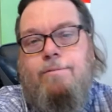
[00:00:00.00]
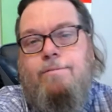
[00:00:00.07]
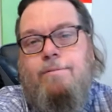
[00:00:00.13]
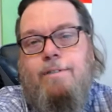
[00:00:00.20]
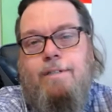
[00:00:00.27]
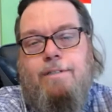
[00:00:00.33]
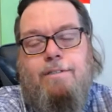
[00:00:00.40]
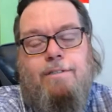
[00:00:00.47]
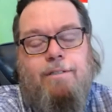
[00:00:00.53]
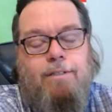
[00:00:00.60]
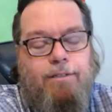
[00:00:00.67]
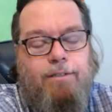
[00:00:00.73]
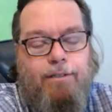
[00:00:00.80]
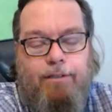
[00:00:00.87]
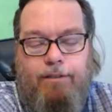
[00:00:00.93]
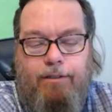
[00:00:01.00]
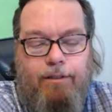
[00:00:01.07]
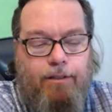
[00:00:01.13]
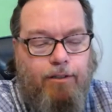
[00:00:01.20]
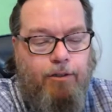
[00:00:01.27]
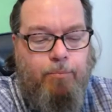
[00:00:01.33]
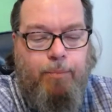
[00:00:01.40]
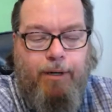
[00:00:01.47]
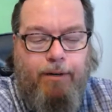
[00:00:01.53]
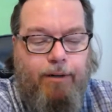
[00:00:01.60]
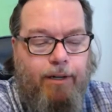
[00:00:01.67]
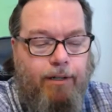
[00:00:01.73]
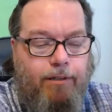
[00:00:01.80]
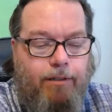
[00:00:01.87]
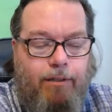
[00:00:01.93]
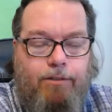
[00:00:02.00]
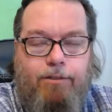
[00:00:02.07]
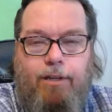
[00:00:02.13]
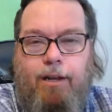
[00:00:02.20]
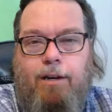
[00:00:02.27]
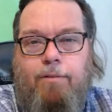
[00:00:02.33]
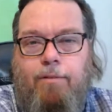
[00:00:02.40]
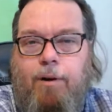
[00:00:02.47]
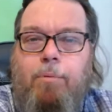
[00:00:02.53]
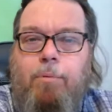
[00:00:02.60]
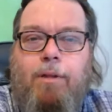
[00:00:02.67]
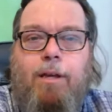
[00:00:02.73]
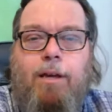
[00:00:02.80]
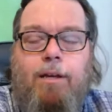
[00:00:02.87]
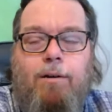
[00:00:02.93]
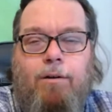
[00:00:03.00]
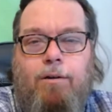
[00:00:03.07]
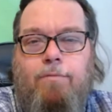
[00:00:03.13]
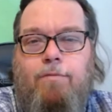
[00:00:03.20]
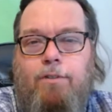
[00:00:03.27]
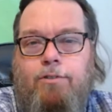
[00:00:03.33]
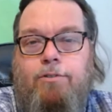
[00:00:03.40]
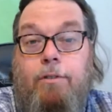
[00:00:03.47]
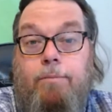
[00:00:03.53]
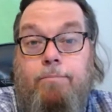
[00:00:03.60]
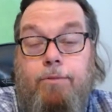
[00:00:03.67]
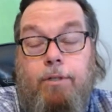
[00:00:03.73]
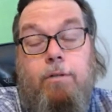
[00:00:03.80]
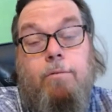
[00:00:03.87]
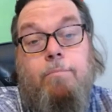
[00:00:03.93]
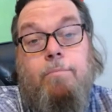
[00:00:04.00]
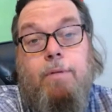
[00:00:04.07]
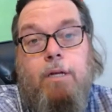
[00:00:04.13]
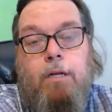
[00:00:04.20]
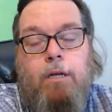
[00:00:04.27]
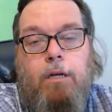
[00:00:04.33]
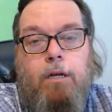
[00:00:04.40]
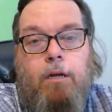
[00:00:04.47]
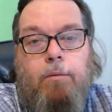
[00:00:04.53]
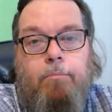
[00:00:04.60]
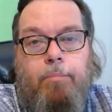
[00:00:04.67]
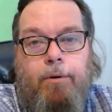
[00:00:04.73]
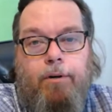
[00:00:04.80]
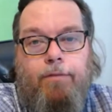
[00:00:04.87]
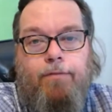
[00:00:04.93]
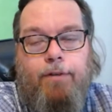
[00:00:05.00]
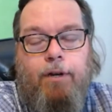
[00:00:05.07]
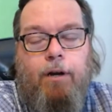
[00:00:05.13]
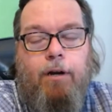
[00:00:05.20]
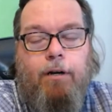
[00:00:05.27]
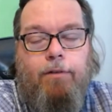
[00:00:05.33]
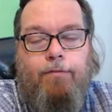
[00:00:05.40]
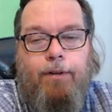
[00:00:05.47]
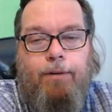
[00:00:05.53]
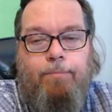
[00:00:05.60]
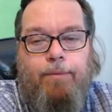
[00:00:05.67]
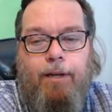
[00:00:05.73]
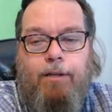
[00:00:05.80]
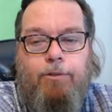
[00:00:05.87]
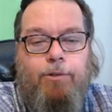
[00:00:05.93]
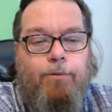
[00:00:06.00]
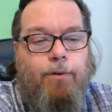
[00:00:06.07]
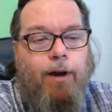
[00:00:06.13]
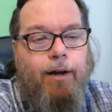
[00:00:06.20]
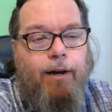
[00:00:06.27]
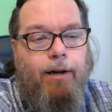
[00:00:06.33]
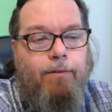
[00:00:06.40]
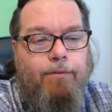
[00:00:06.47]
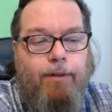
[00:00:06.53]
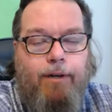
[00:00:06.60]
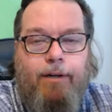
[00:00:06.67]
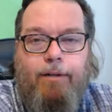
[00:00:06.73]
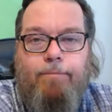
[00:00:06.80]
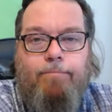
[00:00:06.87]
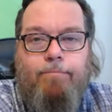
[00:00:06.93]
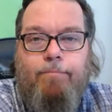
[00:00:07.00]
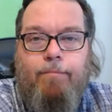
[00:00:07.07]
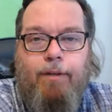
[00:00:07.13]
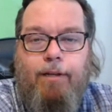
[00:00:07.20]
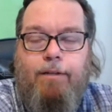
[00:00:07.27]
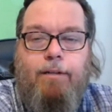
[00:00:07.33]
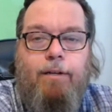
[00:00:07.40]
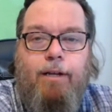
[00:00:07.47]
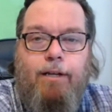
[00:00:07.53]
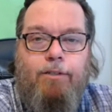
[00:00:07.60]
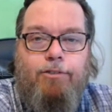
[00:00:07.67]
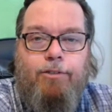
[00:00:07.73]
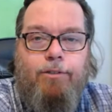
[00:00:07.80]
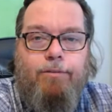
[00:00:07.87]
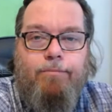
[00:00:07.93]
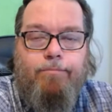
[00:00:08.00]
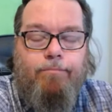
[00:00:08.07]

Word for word: It's, it's, it's an experience that you can't replicate artificially. So bird photography takes you right out there into nature.